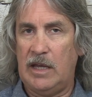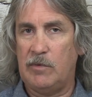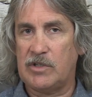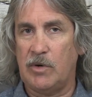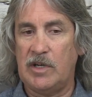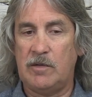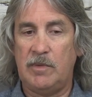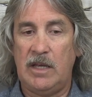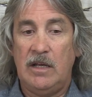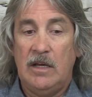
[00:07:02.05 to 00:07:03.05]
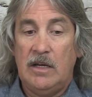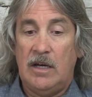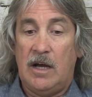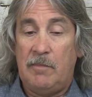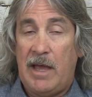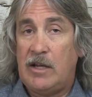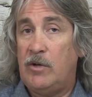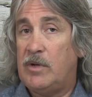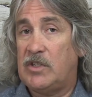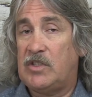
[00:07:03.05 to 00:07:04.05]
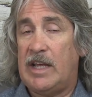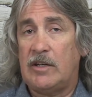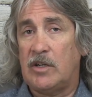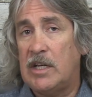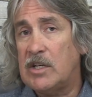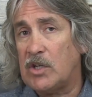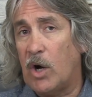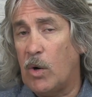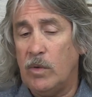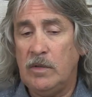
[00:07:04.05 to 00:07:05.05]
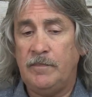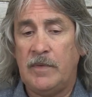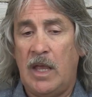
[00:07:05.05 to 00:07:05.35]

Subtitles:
was going to be a man who could stand on his own